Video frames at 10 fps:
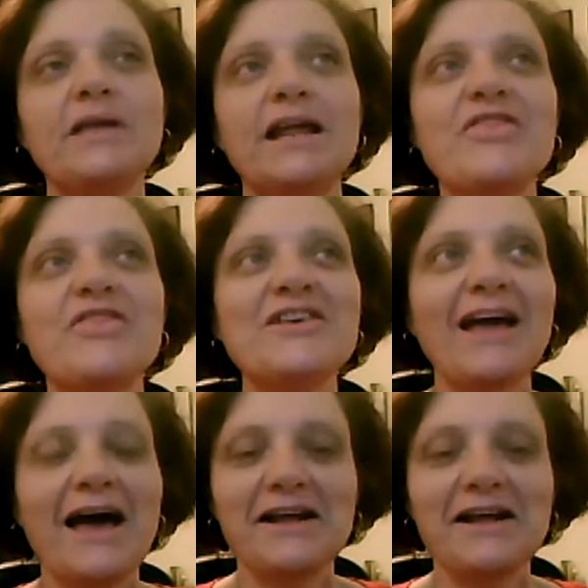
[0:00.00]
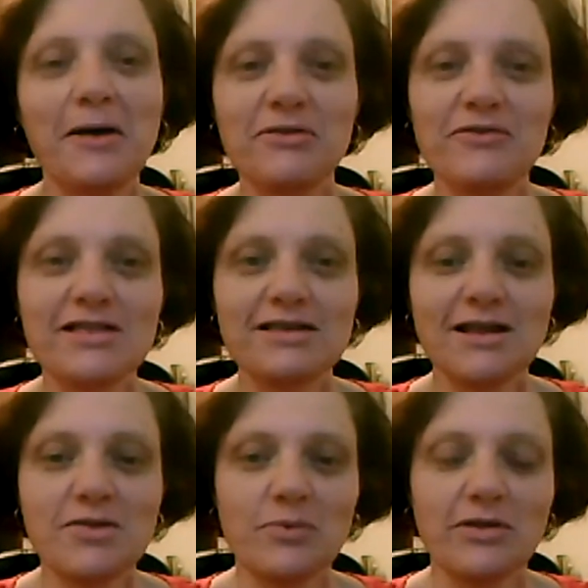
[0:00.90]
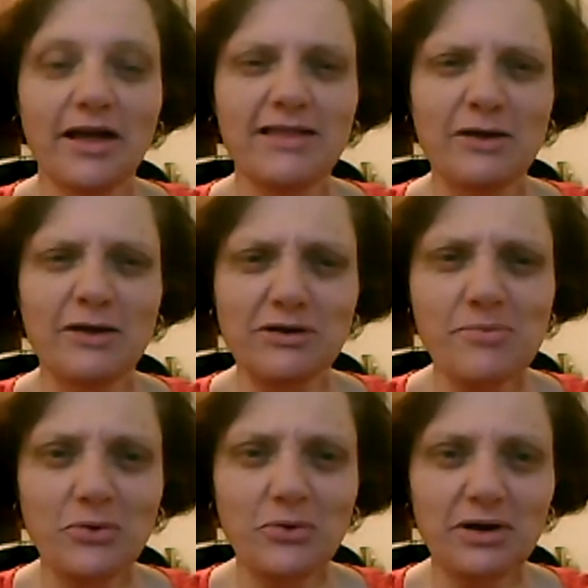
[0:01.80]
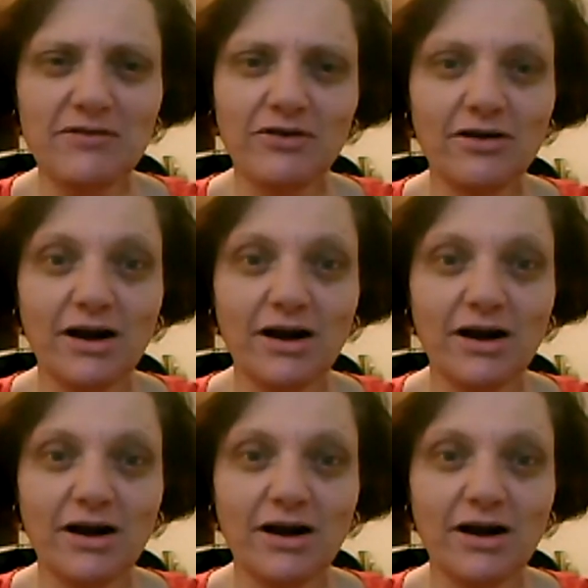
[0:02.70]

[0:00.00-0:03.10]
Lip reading: And I think I had a couple of incidents where like they ripped or whatever,